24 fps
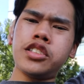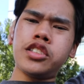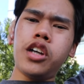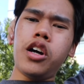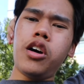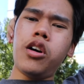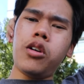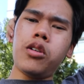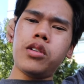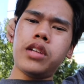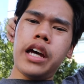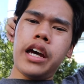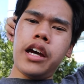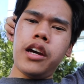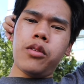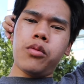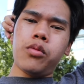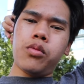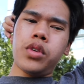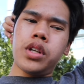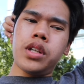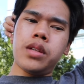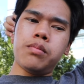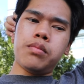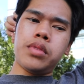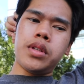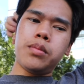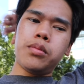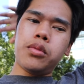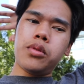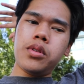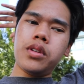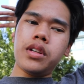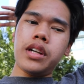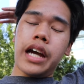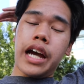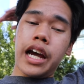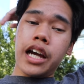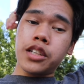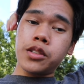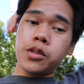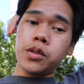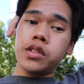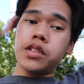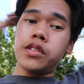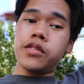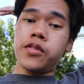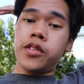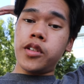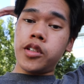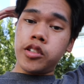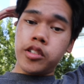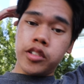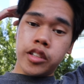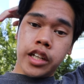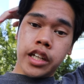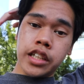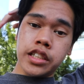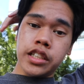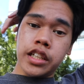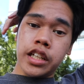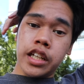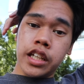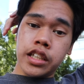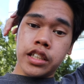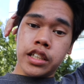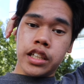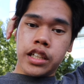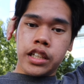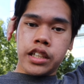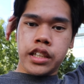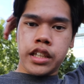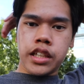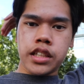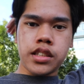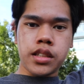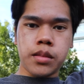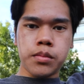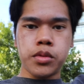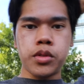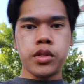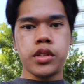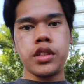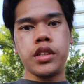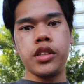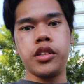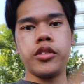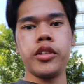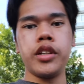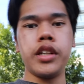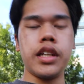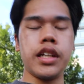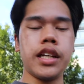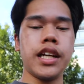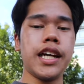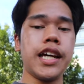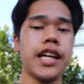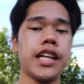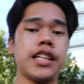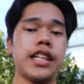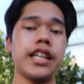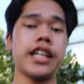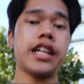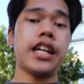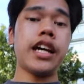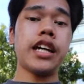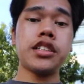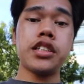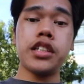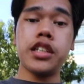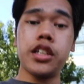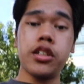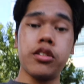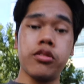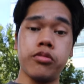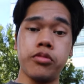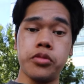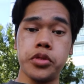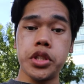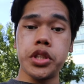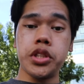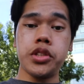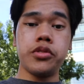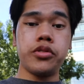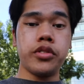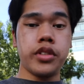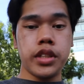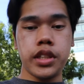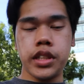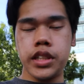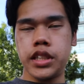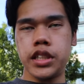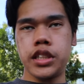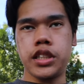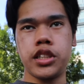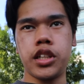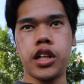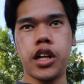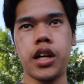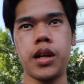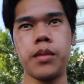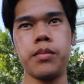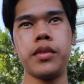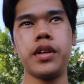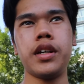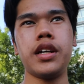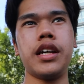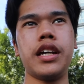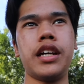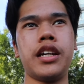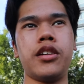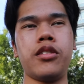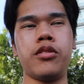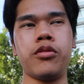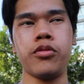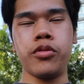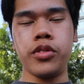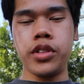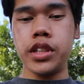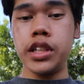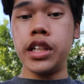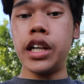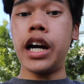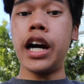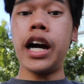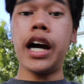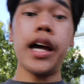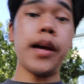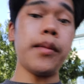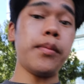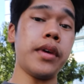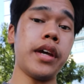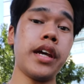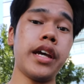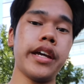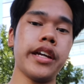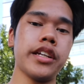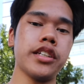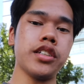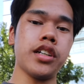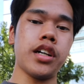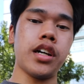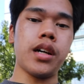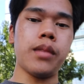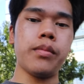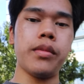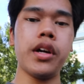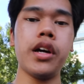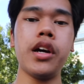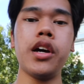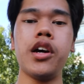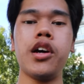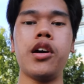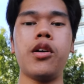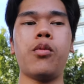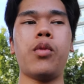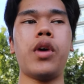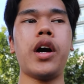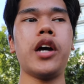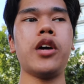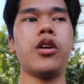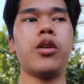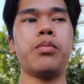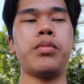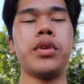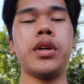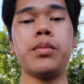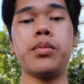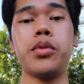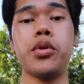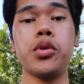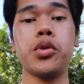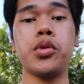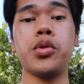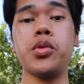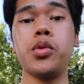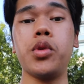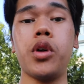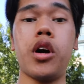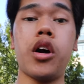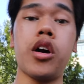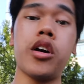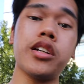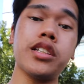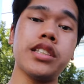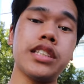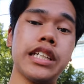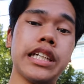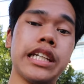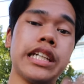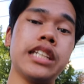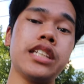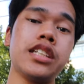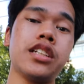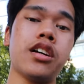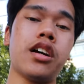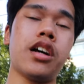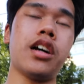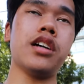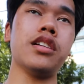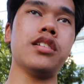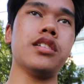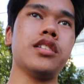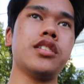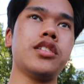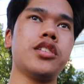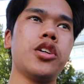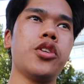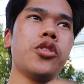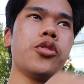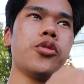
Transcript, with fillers: show that when people actually further their education and get some sort of degree, they can actually get a really, really good job and a really high paying job, while people who aren't in college